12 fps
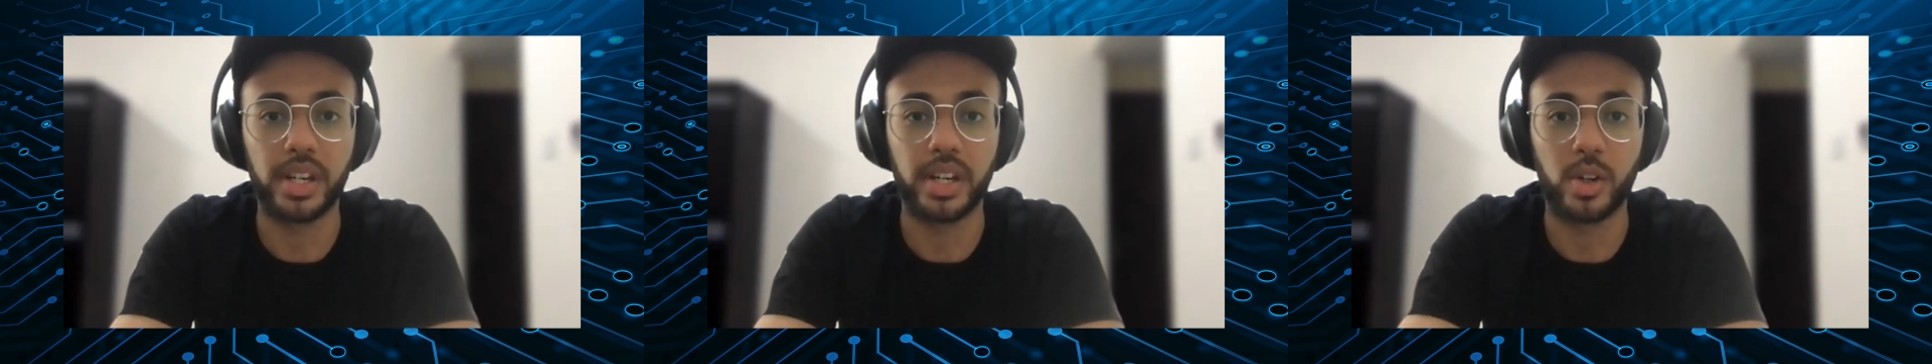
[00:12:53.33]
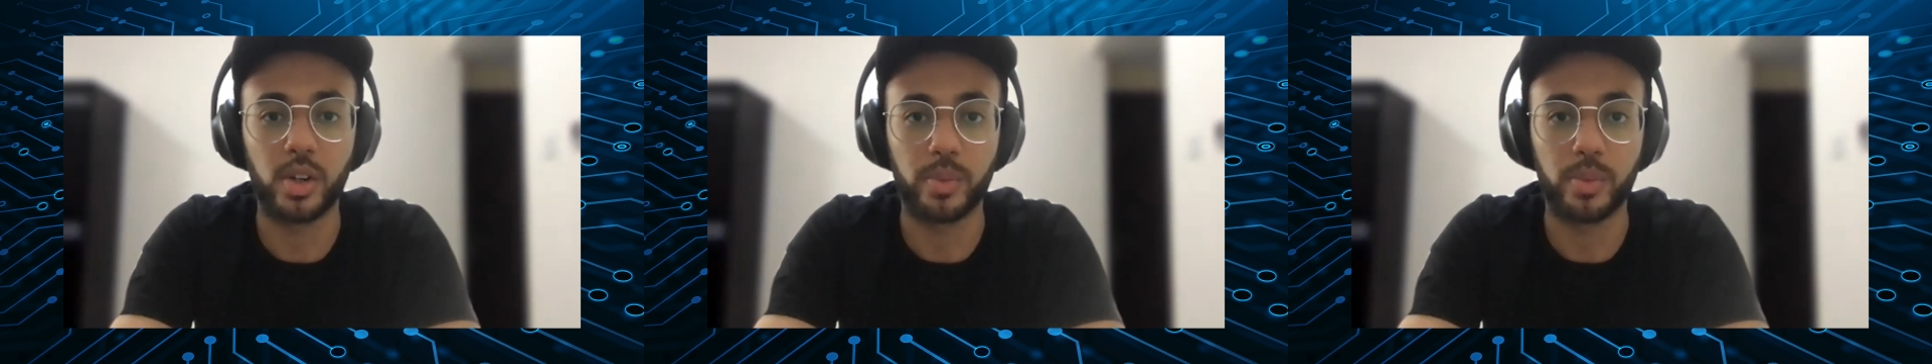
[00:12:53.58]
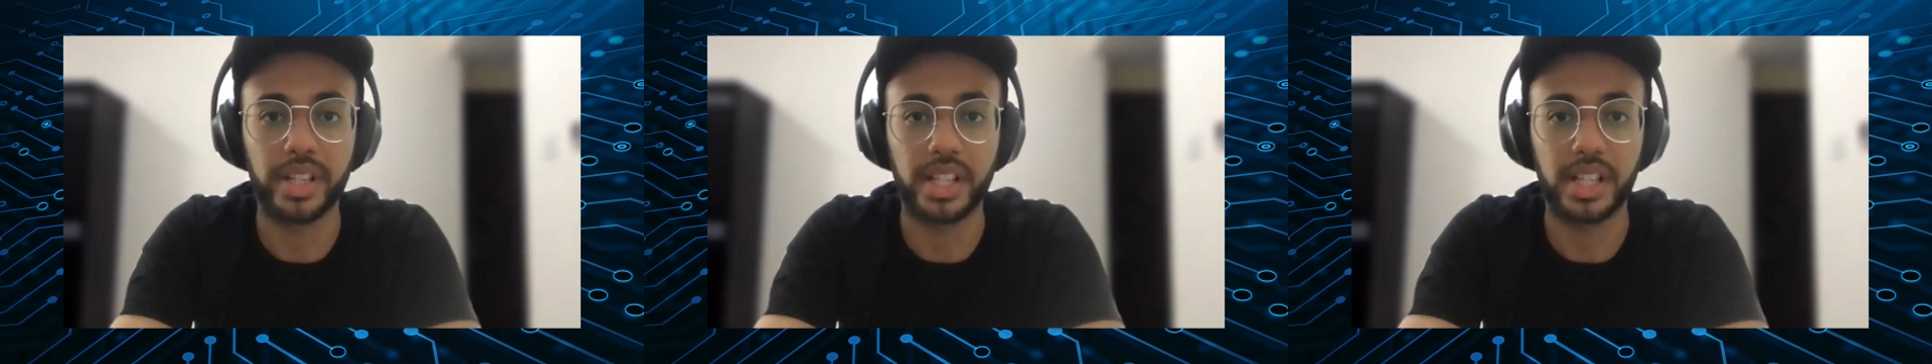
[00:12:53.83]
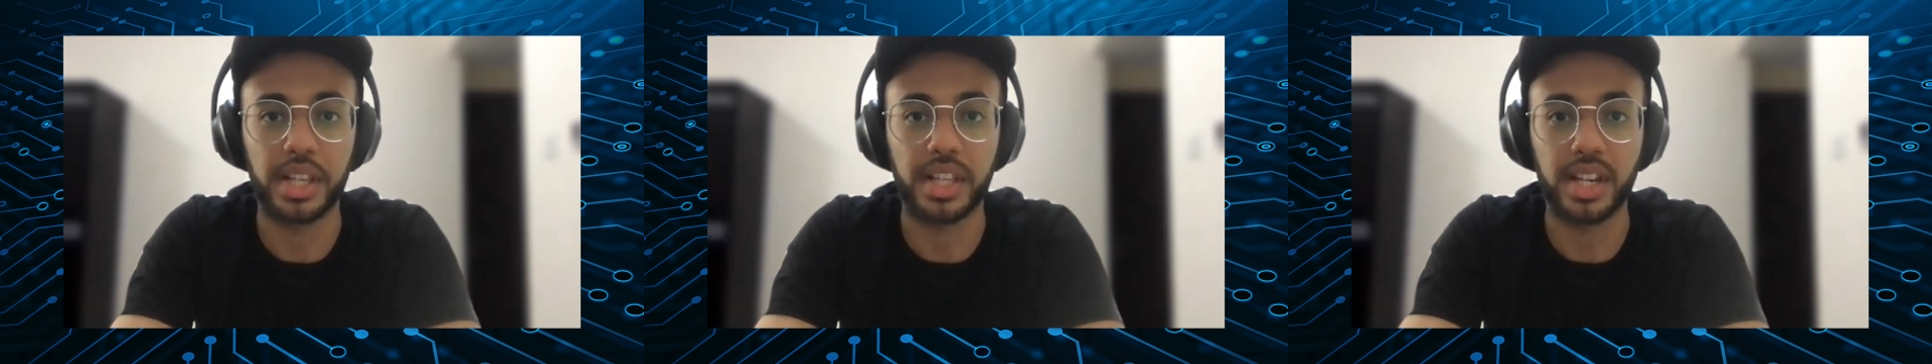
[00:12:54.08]

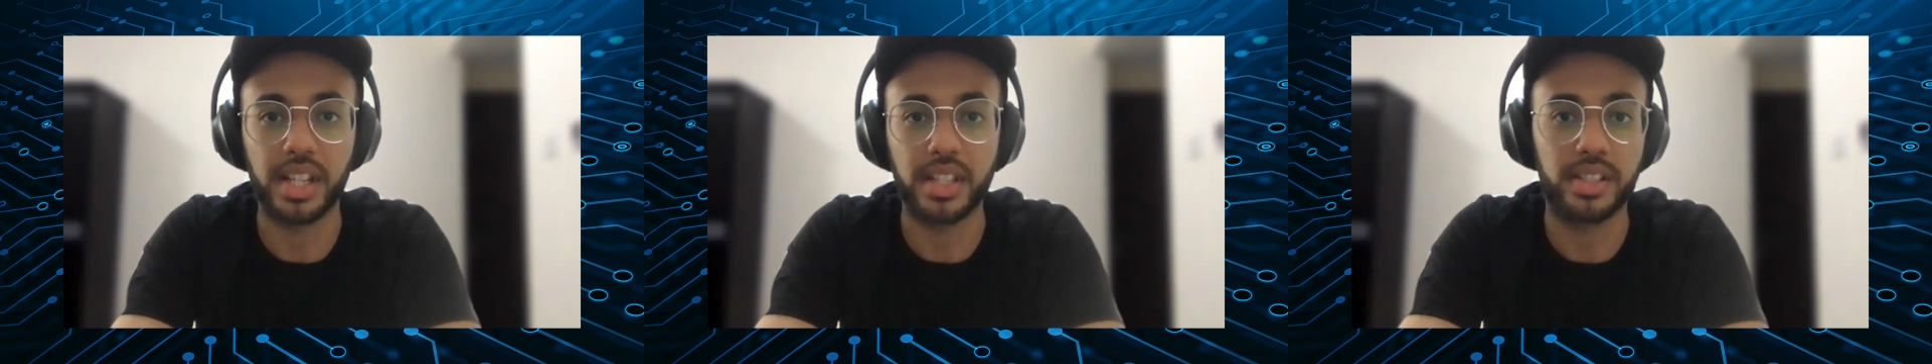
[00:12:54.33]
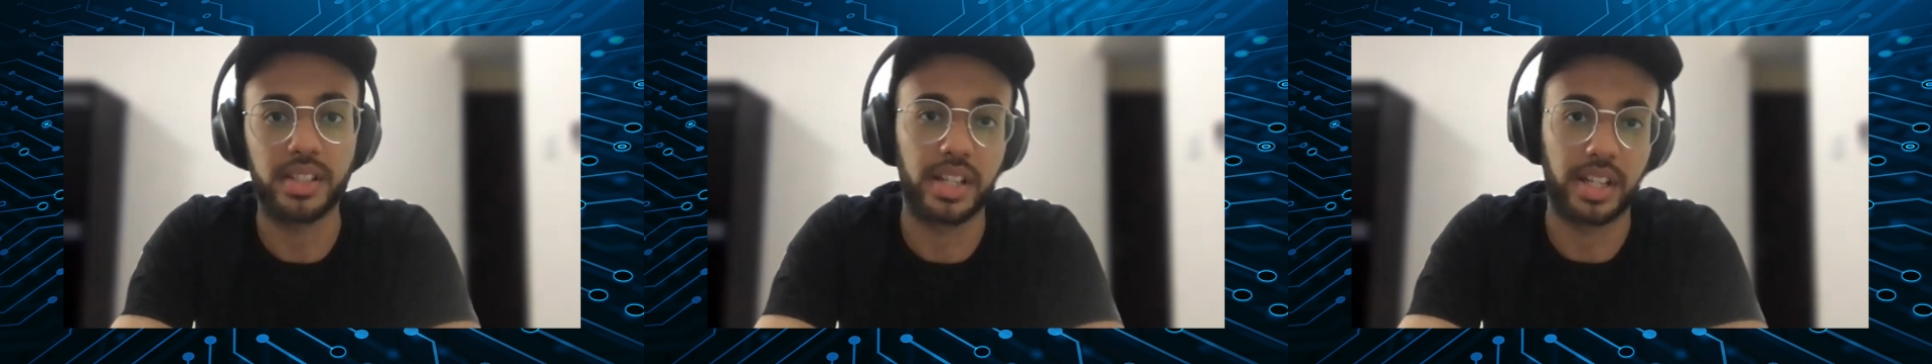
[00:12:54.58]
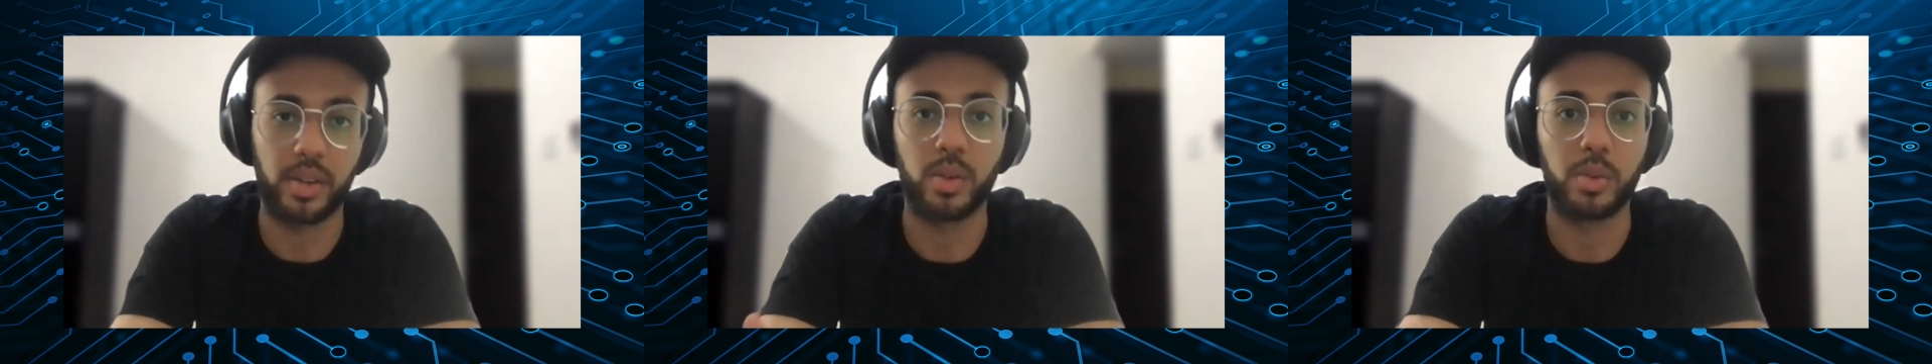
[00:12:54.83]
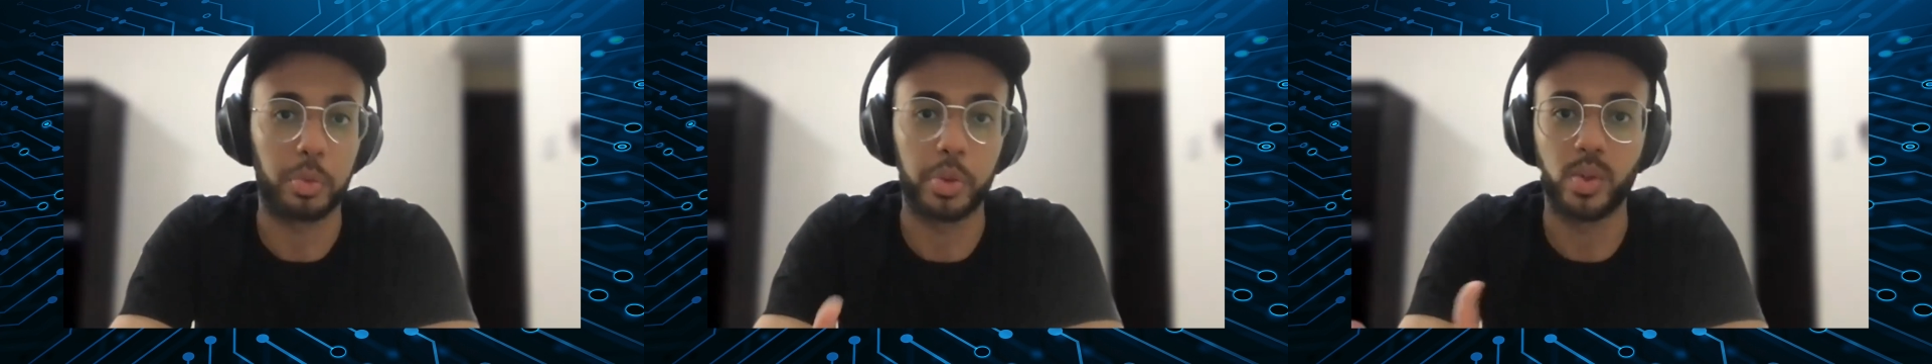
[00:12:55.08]
automatically scanned like
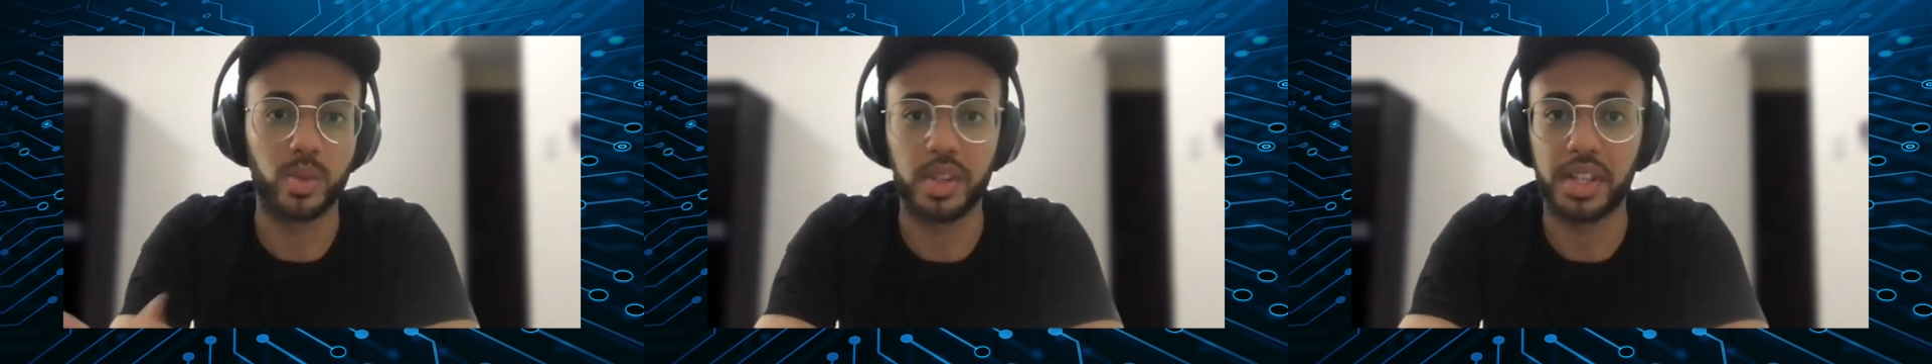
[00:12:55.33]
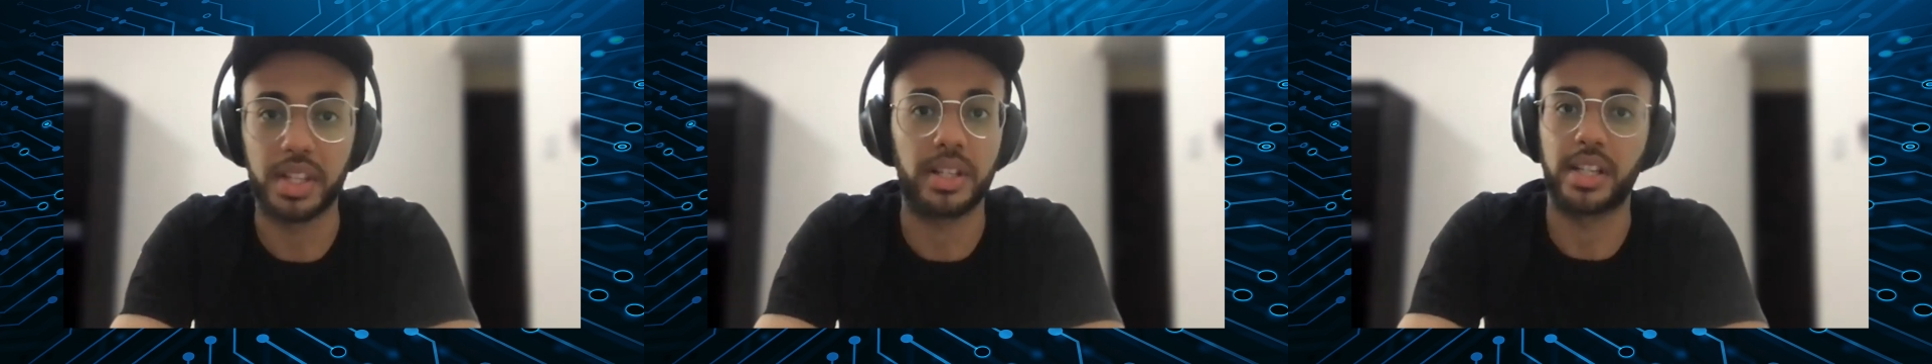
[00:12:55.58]
continuously,